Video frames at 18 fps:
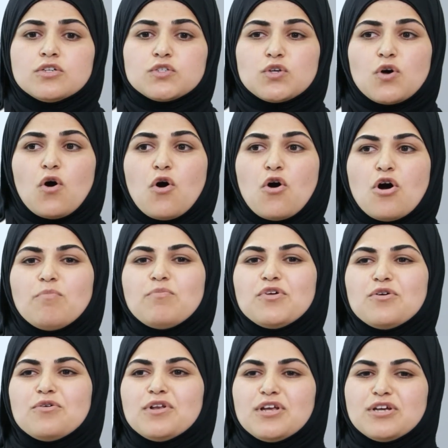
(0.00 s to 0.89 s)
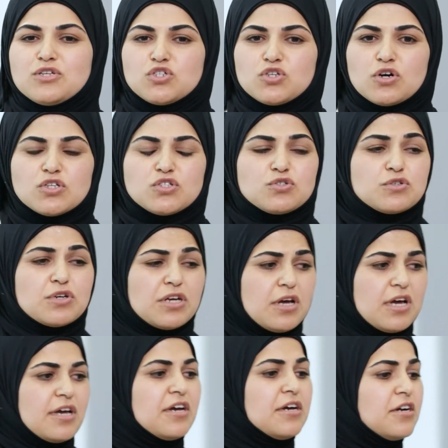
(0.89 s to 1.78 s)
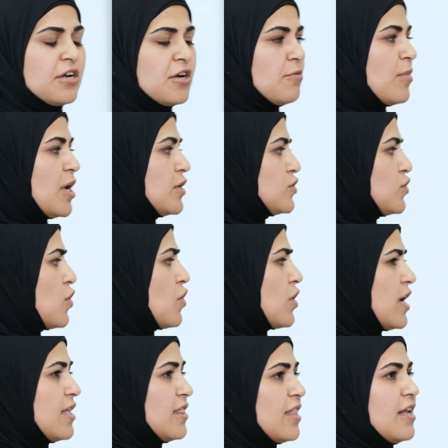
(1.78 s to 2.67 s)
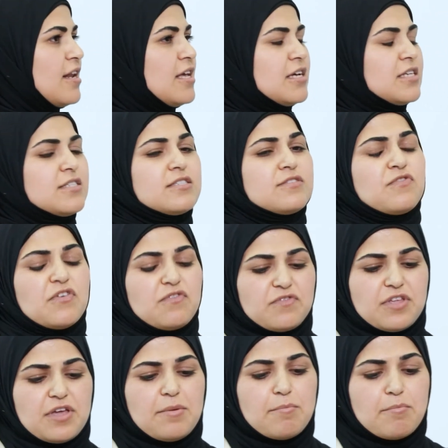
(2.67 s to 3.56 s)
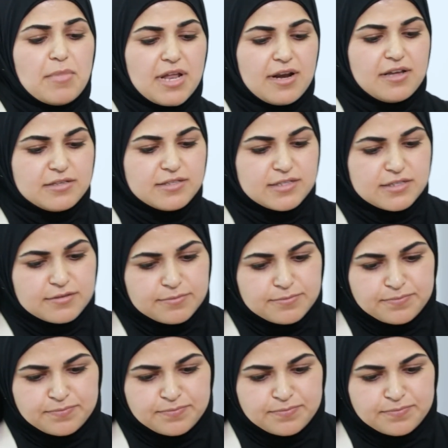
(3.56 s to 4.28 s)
So I hope you will enjoy hearing my talk in the next 15 minutes.